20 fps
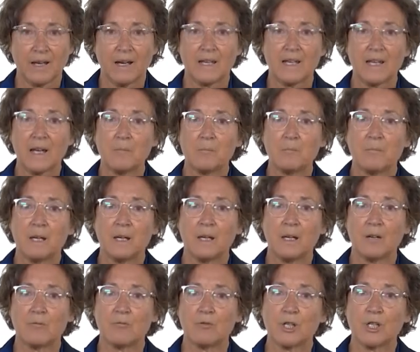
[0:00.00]
I am
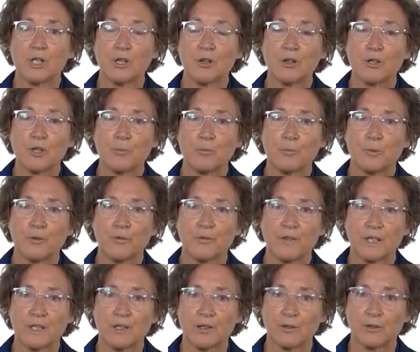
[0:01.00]
a research
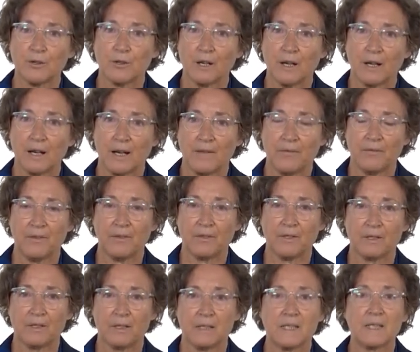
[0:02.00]
professor at
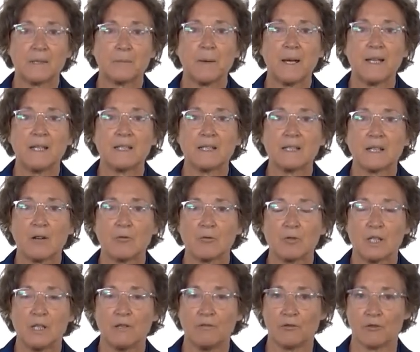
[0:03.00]
the Spanish
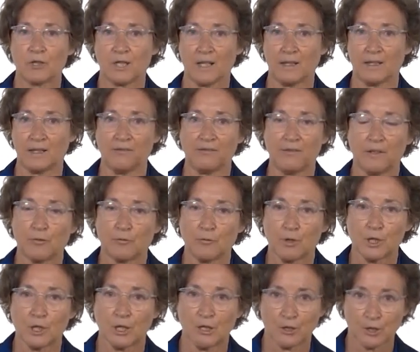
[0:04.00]
Council for Scientific
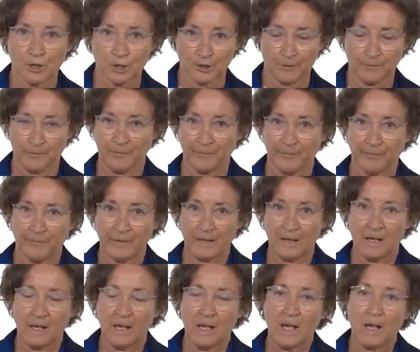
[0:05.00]
Research.
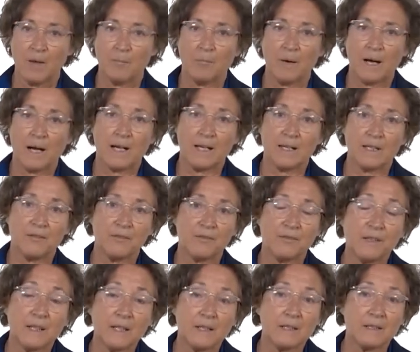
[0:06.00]
My
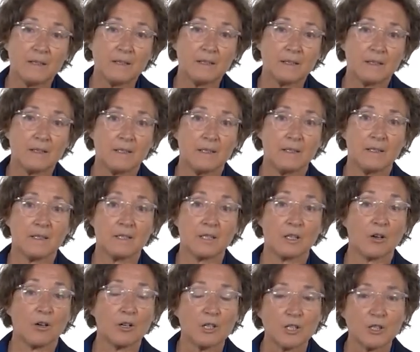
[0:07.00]
field is
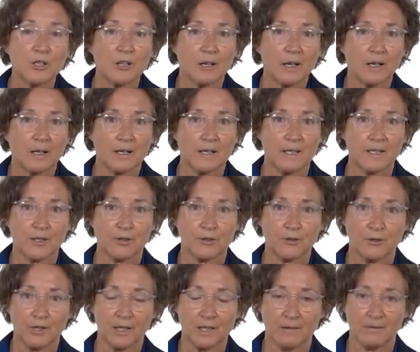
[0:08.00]
cultural
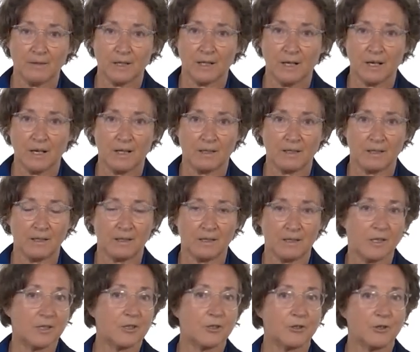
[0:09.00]
history and
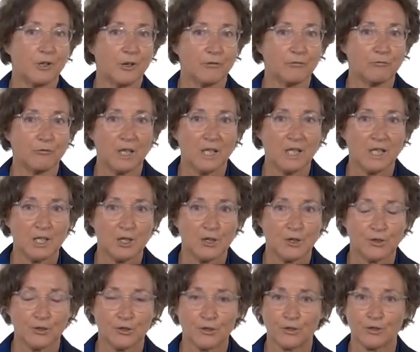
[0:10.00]
history of
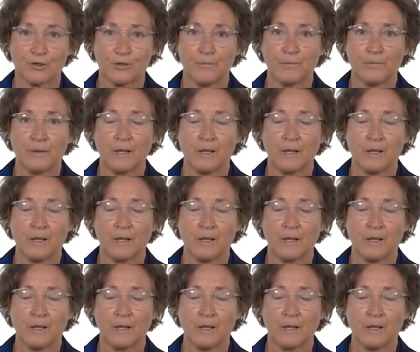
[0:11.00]
religions,